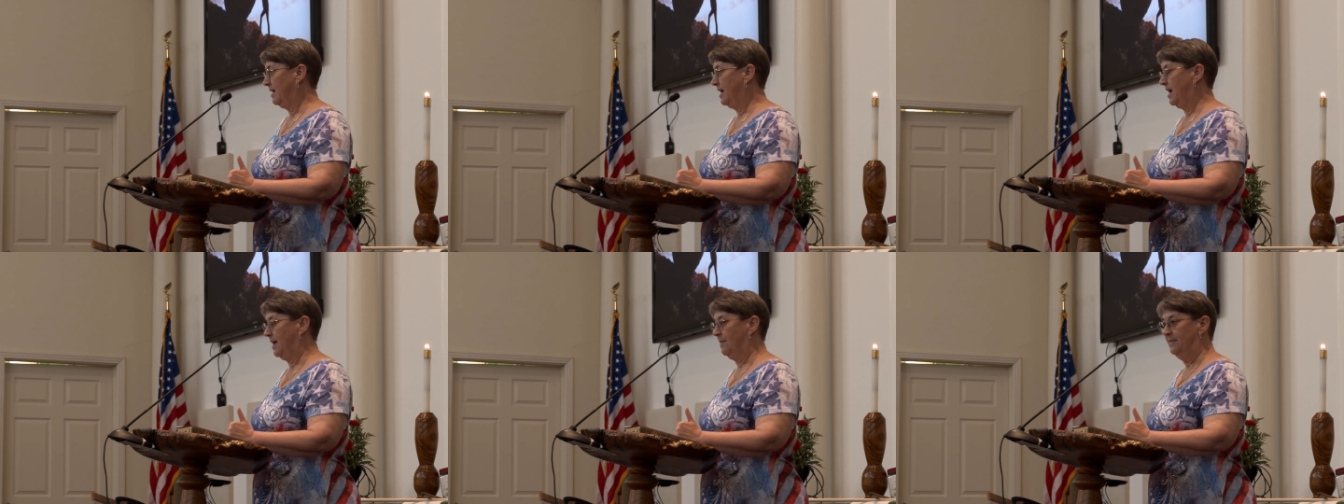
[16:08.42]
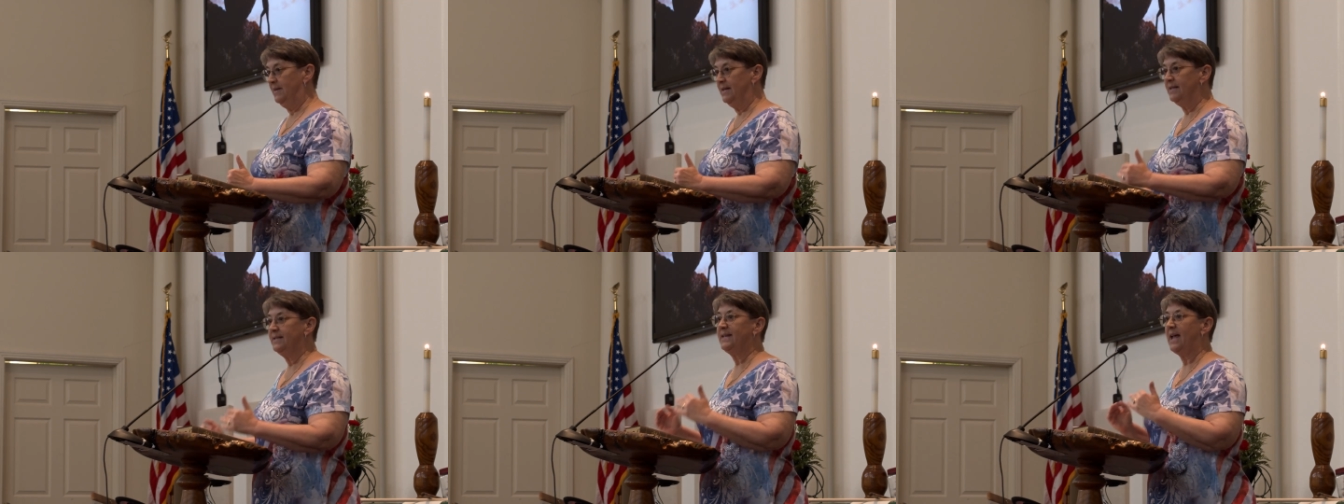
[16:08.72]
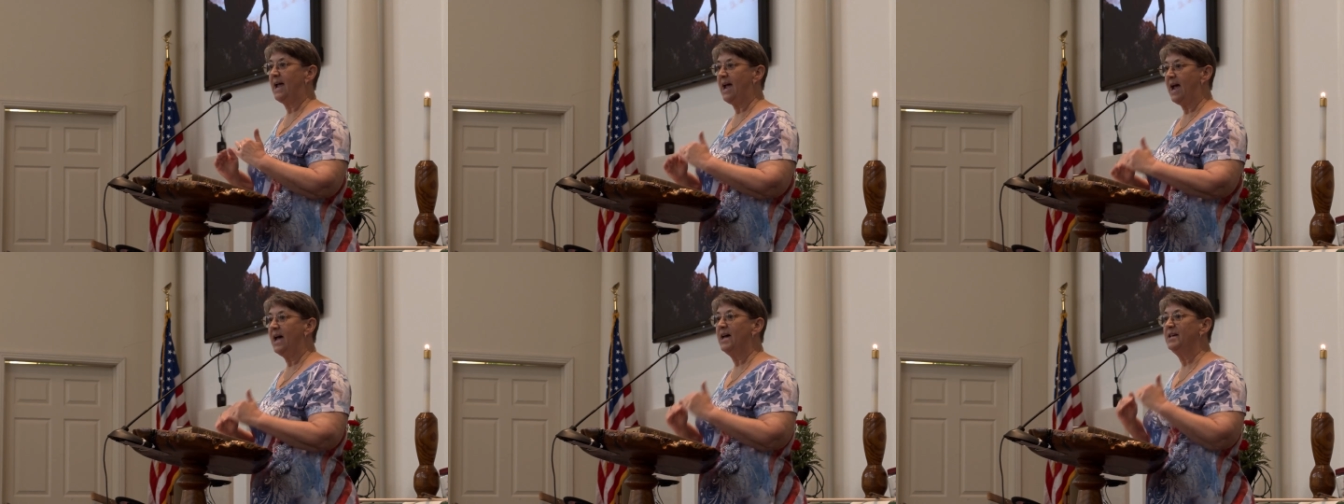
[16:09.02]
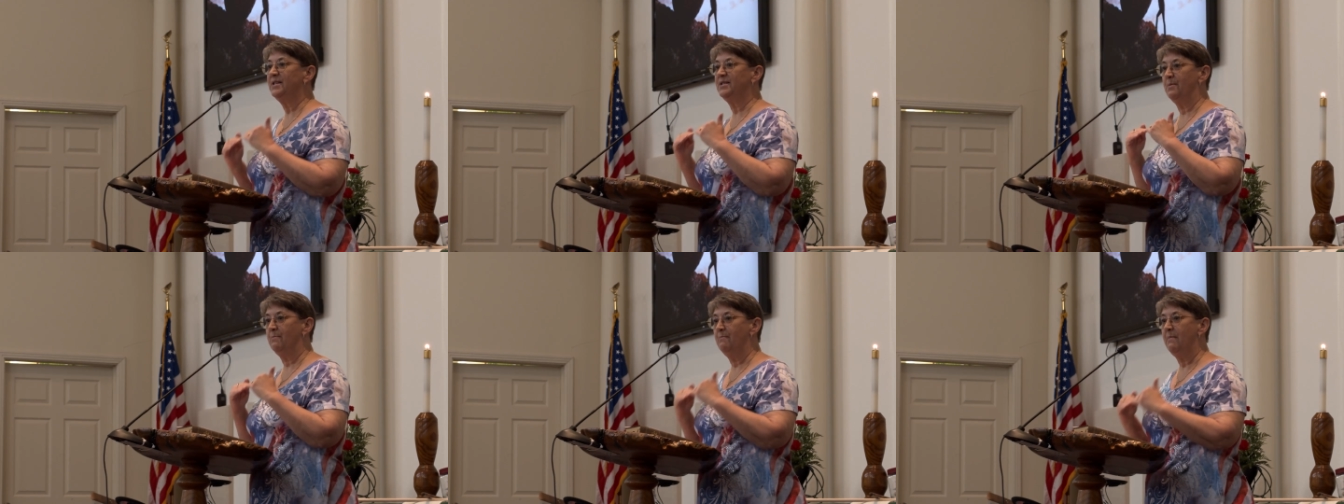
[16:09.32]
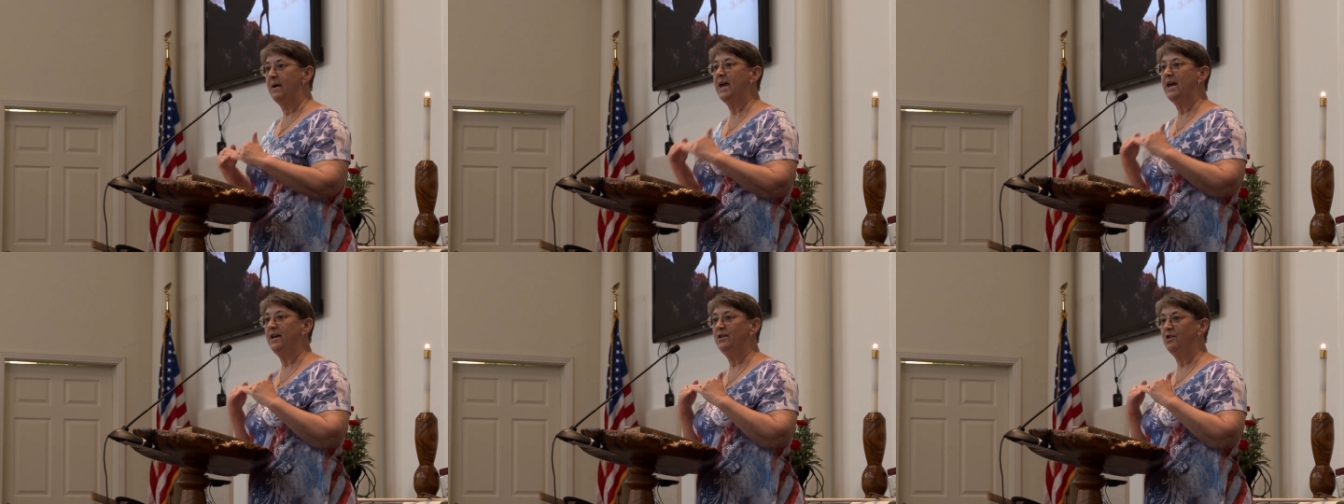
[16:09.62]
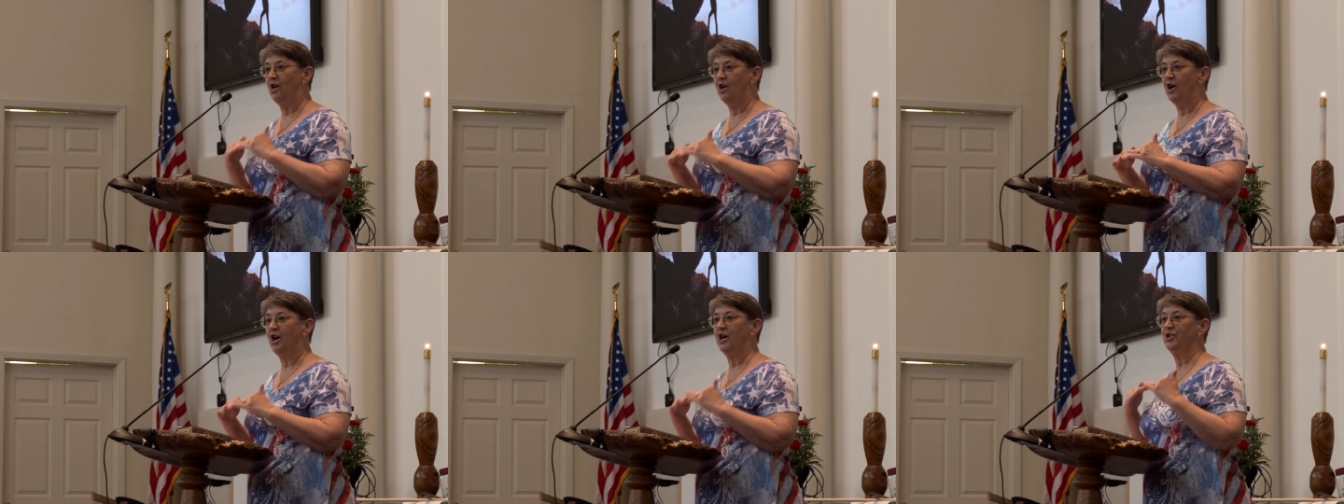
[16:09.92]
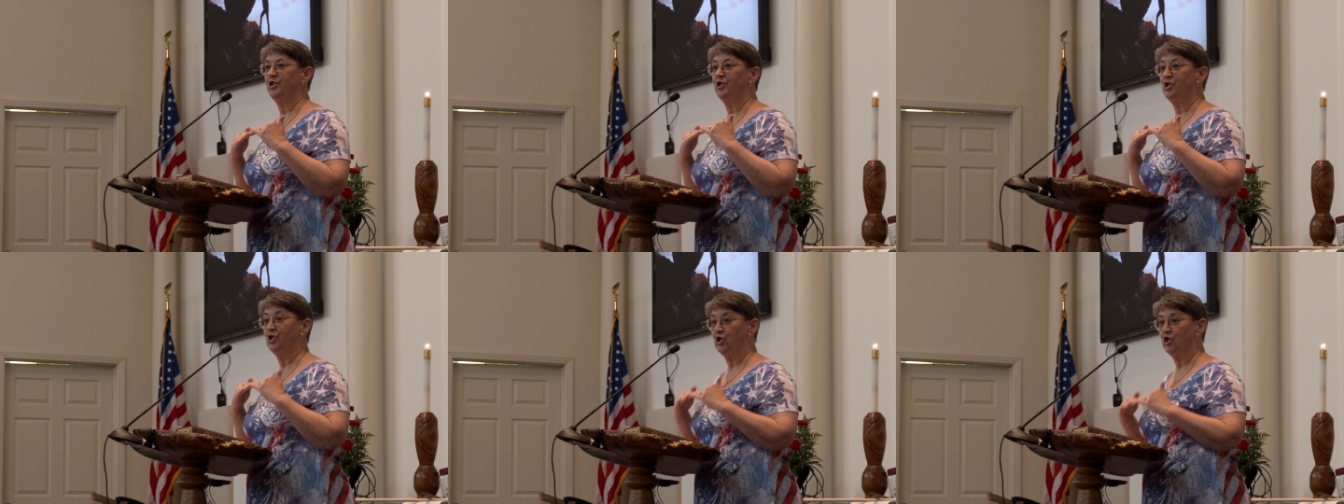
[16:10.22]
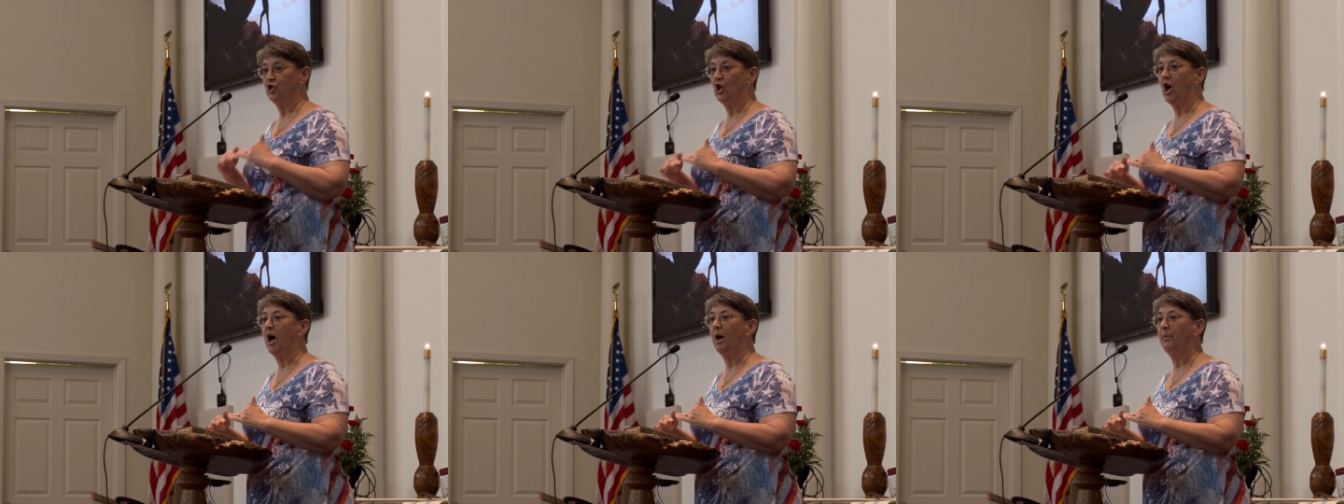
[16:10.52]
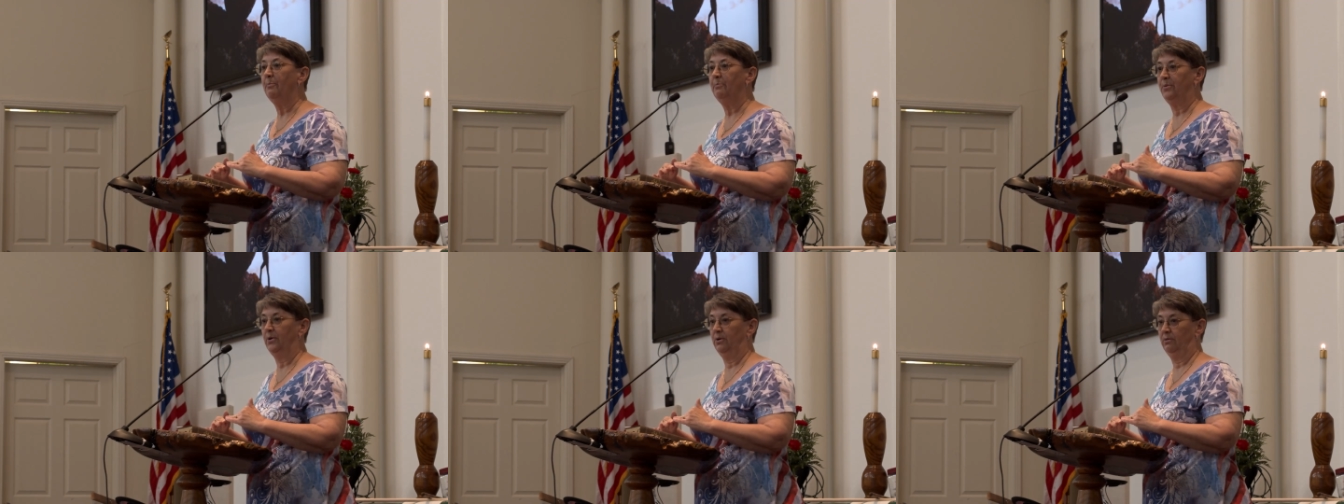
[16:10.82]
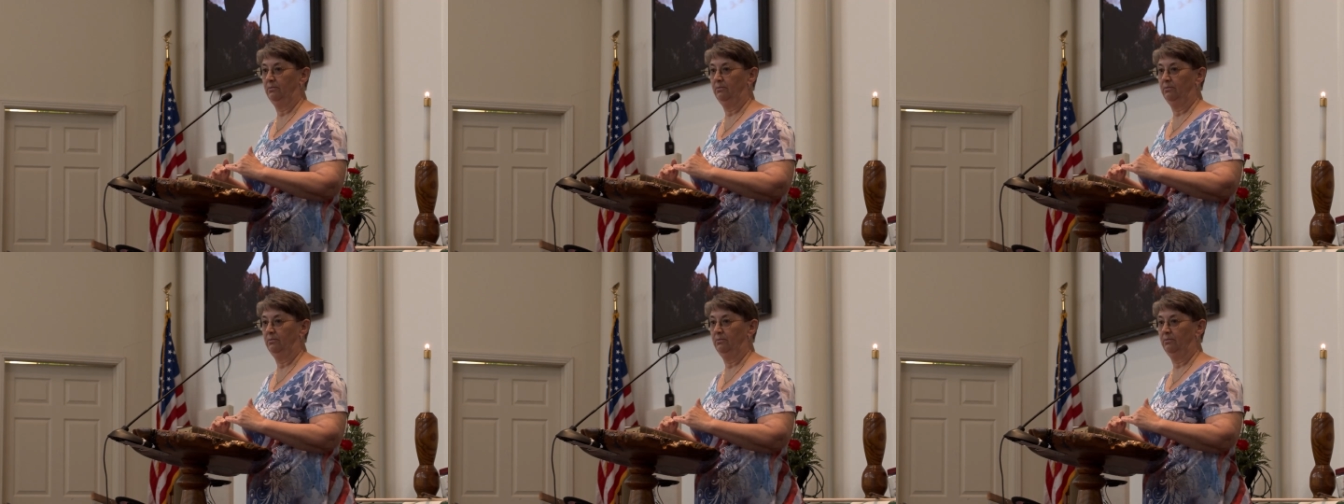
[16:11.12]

And this has made us stop.